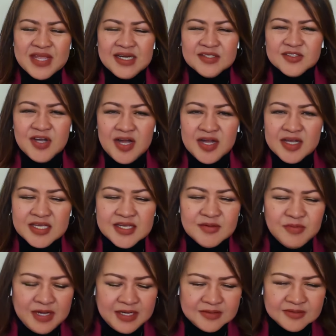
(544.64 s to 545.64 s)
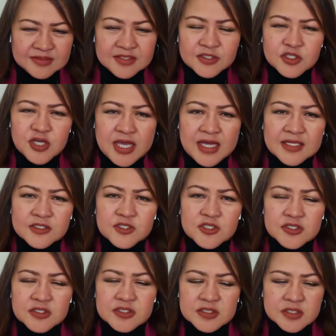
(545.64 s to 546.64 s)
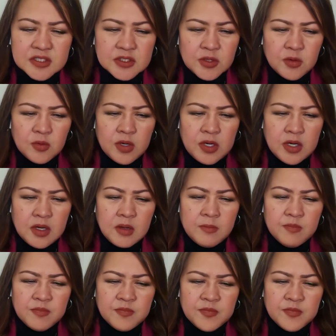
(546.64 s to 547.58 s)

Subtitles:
talking about the challenges, you know,